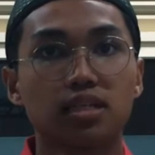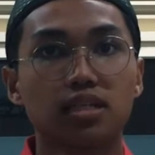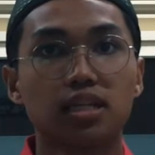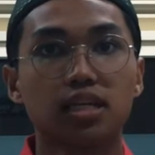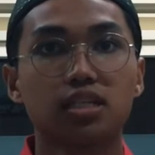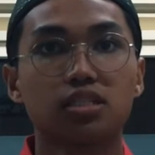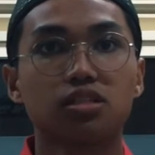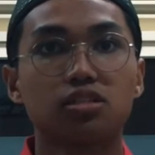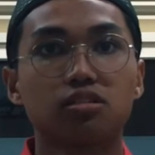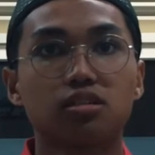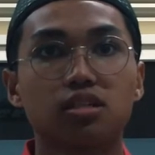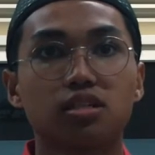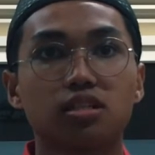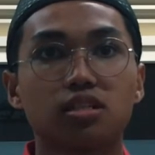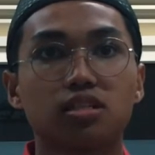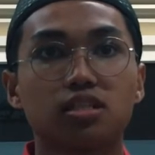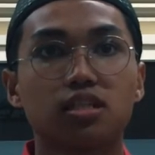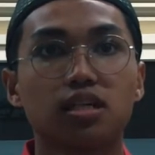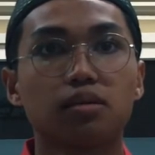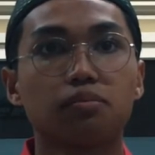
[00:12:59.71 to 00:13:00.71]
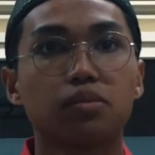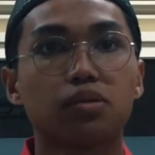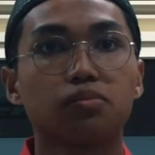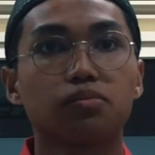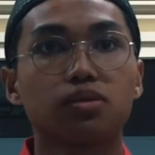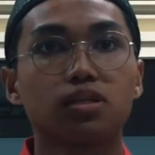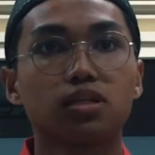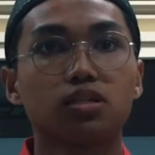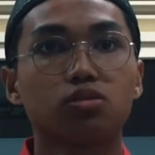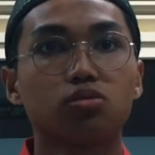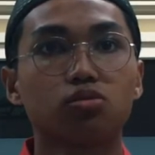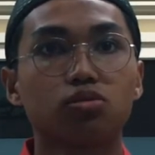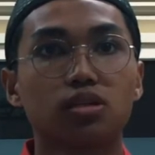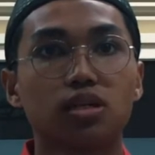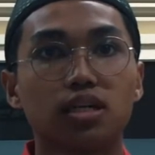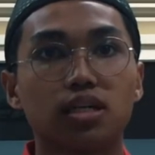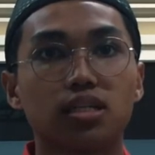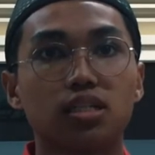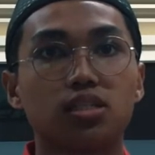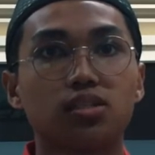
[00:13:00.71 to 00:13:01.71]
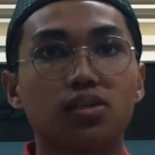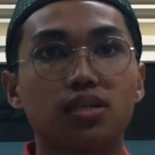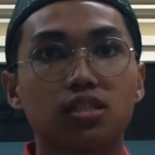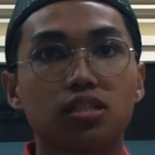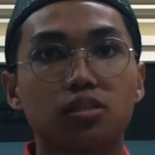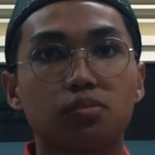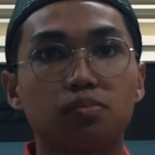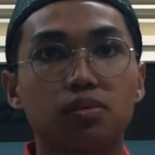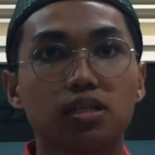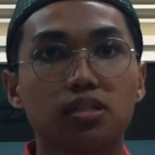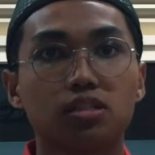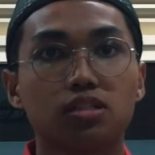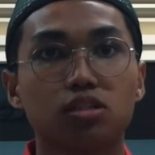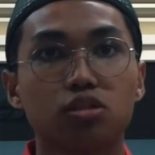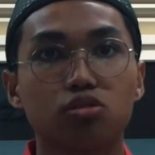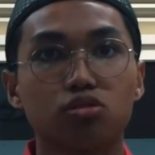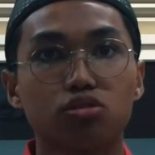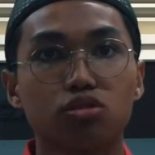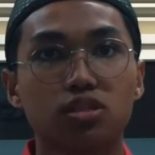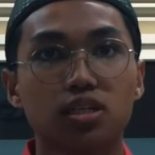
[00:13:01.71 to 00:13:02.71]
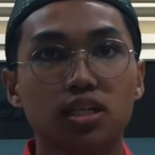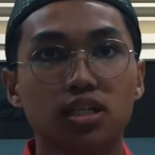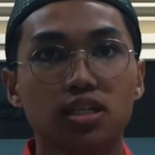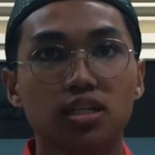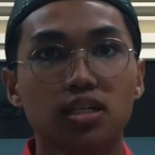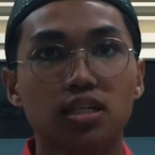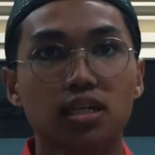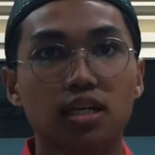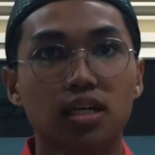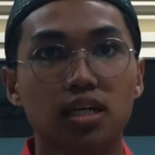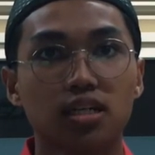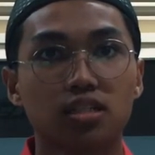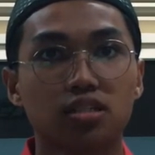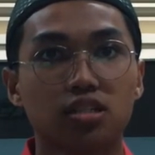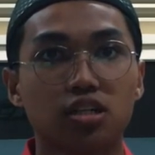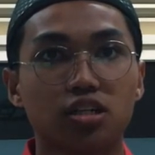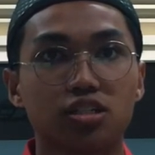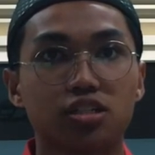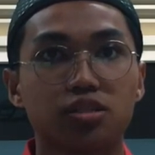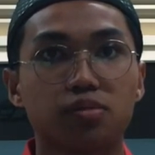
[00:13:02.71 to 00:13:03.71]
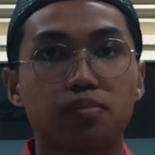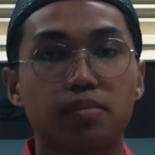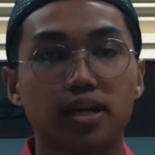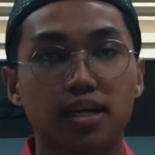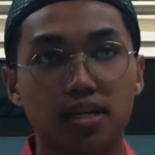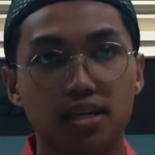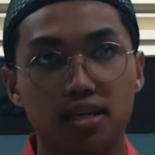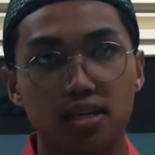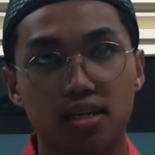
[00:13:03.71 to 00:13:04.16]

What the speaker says: attach the shared memory to their address space using SHM.